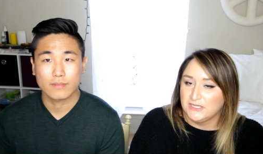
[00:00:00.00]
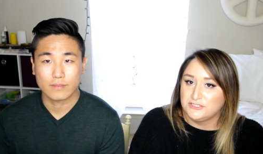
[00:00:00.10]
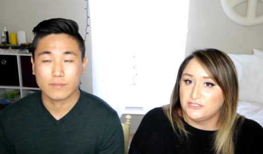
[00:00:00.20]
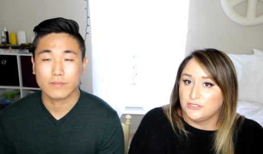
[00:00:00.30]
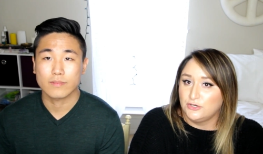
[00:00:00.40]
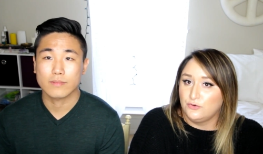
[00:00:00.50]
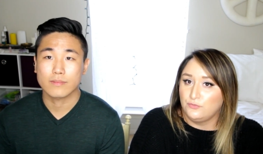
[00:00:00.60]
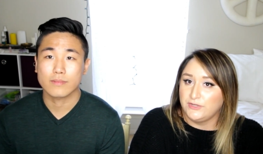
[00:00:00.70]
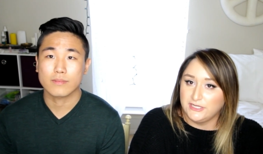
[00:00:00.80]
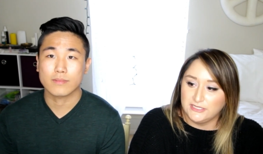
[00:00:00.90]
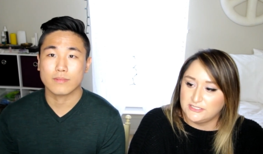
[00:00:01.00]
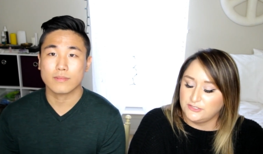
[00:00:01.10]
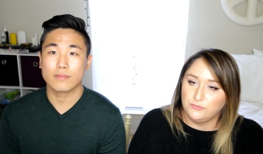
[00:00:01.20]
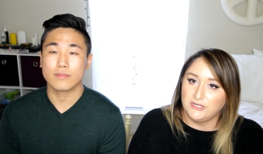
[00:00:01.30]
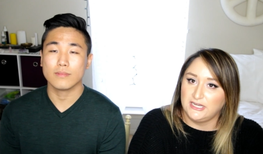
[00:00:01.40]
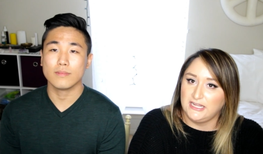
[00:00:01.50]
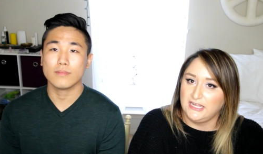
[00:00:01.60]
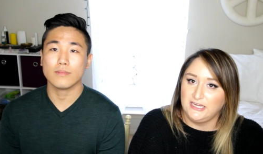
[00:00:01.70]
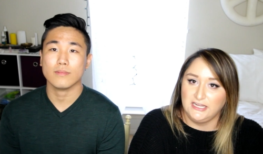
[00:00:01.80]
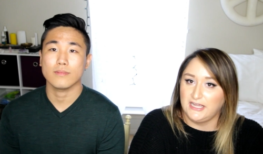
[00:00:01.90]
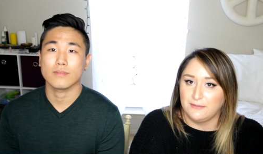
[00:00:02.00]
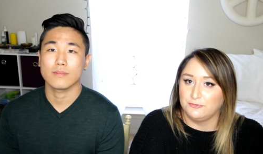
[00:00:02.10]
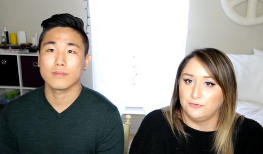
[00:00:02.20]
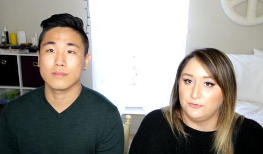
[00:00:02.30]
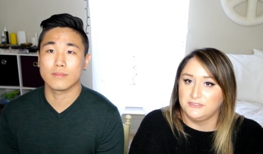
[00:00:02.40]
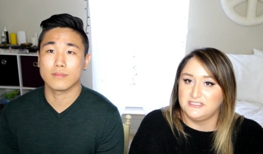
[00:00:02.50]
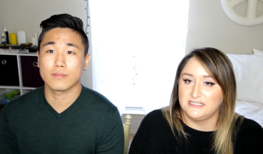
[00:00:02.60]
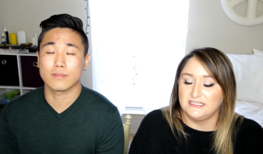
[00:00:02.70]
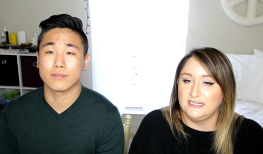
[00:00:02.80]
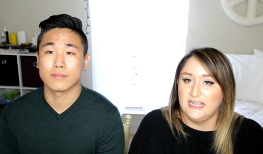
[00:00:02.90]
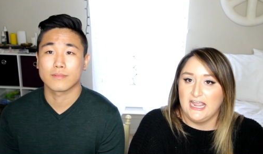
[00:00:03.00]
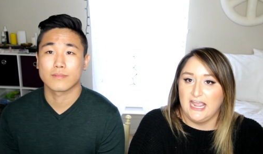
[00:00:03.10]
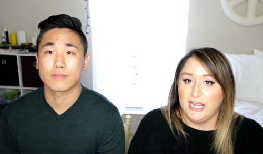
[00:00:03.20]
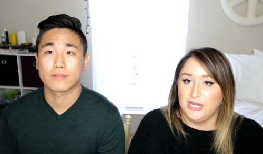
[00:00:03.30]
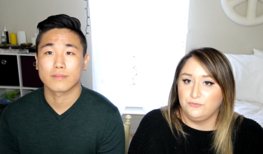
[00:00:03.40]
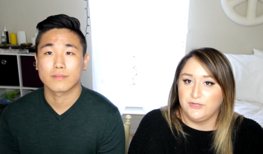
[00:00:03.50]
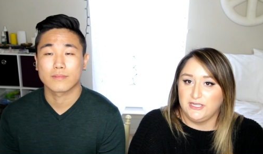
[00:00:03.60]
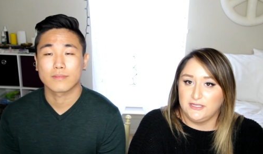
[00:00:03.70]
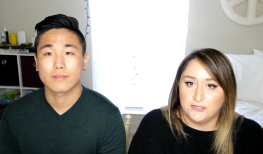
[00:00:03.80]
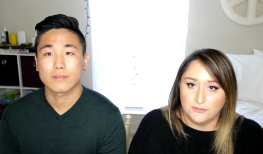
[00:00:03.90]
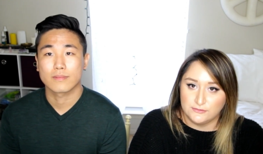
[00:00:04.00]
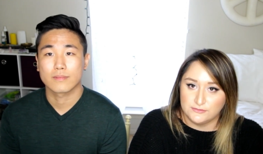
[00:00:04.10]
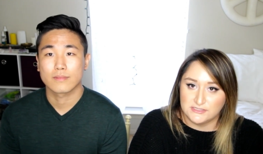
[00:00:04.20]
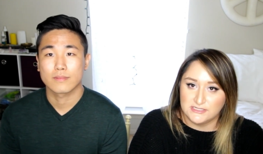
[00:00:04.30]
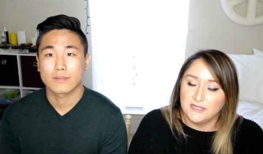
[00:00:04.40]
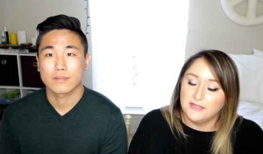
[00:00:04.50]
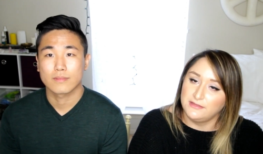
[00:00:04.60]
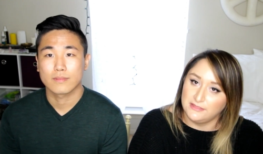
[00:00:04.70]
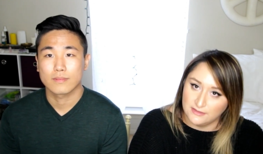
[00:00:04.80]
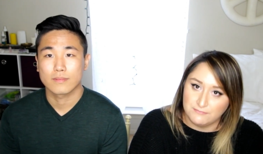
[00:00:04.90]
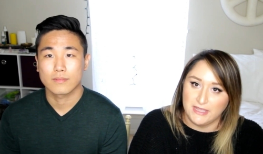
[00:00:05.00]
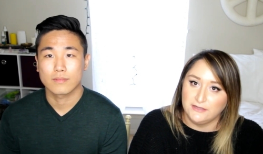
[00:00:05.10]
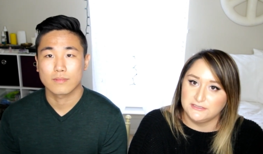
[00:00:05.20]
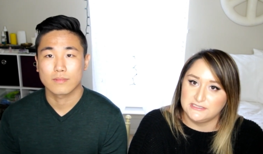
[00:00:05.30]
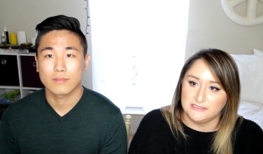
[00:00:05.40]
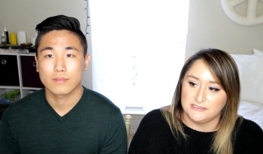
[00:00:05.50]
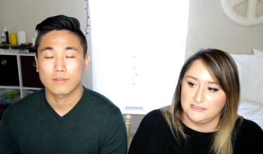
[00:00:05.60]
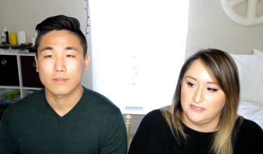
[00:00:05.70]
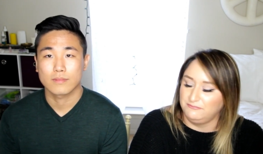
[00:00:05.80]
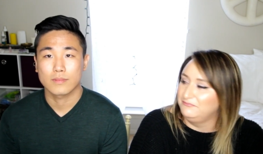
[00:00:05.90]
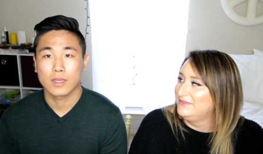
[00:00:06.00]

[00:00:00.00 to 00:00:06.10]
Speaker 1: So we did what any couple did and we used the mail system.